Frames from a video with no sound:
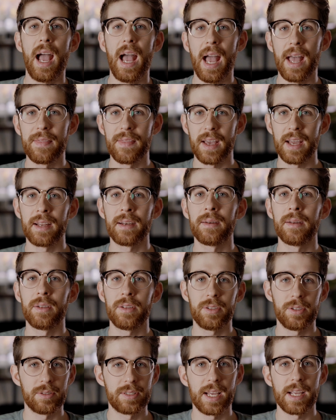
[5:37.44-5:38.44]
and then
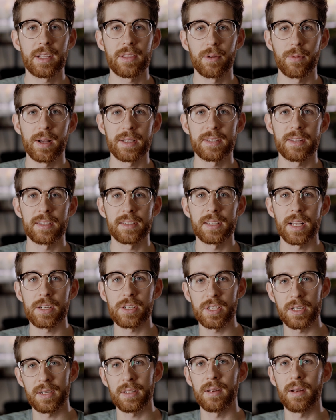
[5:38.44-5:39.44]
you take the rest of the
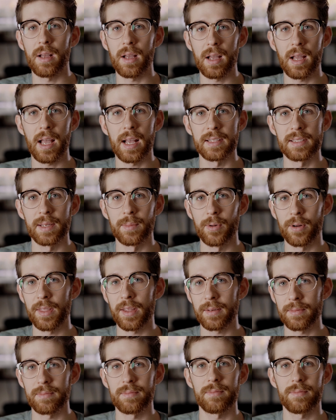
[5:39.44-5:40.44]
session at somewhere
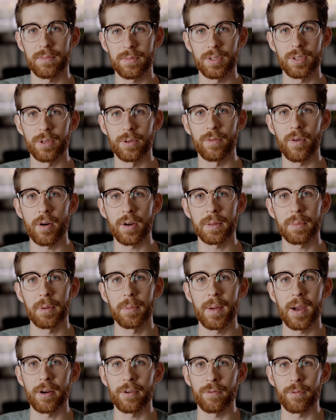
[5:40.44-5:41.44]
that you've already
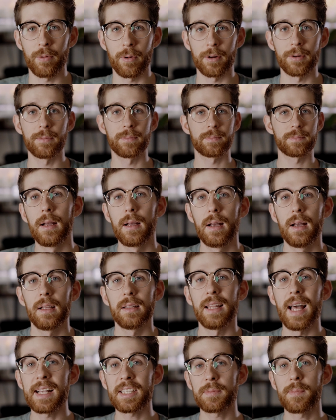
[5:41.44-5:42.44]
prepared for.
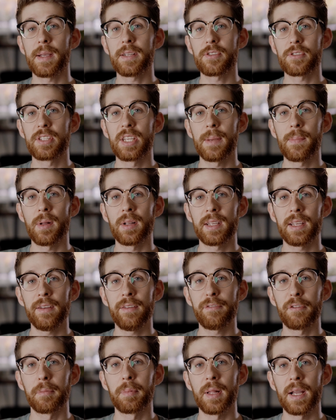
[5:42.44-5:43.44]
Last major tip I'll
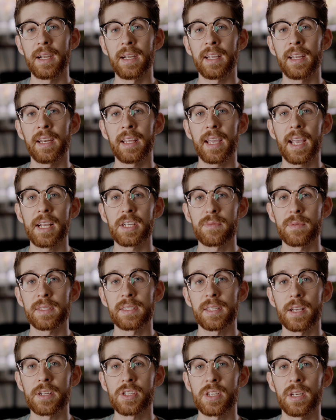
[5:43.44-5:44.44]
give for planning an engagement
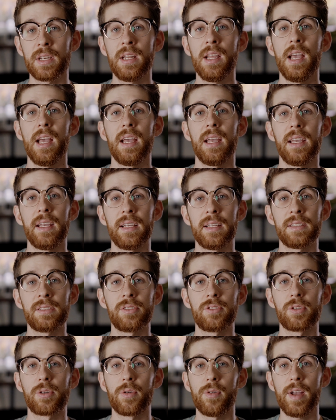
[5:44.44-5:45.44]
session is
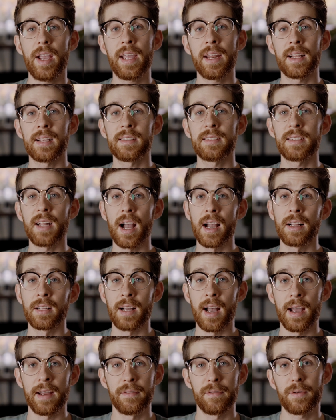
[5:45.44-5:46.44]
to create a style
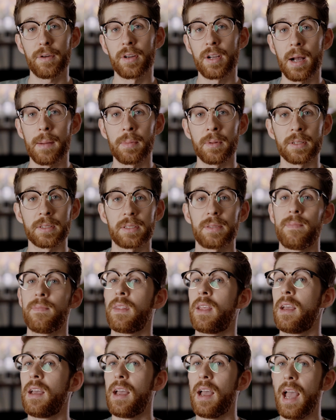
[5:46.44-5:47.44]
guide for your couples.
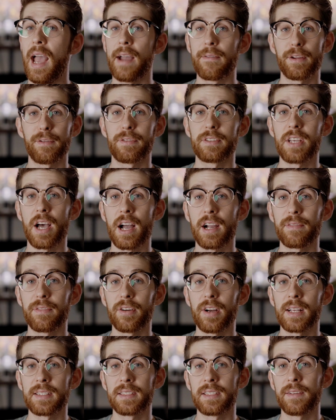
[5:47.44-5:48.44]
Every
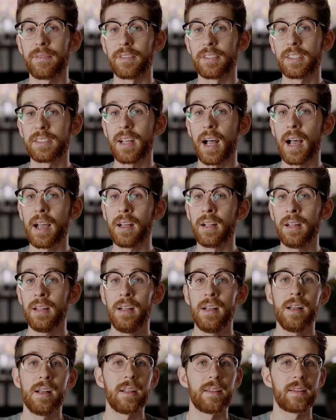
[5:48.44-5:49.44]
photographer has a different style,
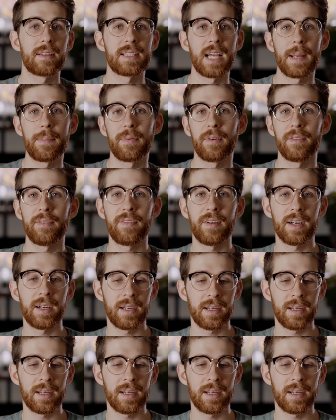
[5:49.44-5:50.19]
the type of